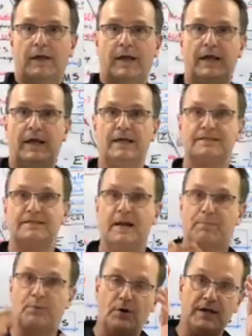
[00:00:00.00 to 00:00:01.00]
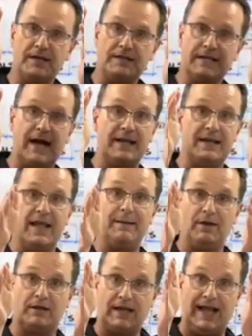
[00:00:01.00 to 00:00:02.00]
is a pretty
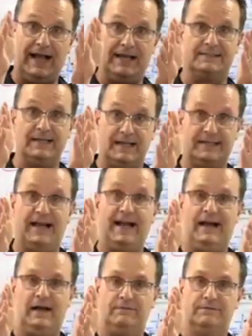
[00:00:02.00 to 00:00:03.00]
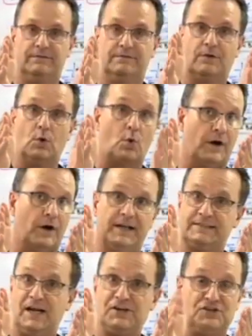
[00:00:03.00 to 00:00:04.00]
dynamic asset to have for
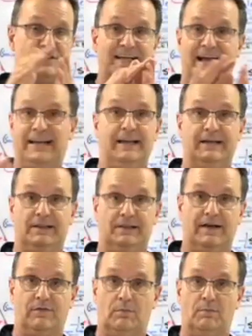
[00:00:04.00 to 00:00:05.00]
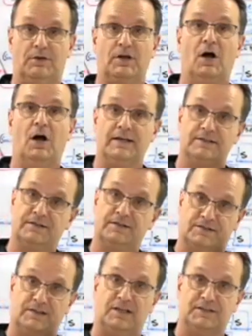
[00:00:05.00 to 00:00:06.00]
organizations at any level because
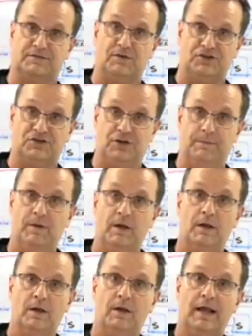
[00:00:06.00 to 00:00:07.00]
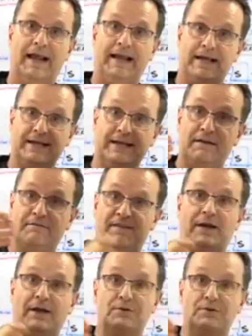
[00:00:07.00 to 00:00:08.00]
there's less friction and it
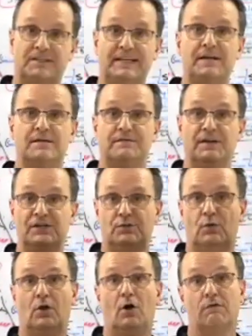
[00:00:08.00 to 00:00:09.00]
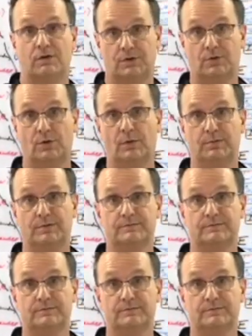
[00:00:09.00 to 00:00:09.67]
values the individual over the group.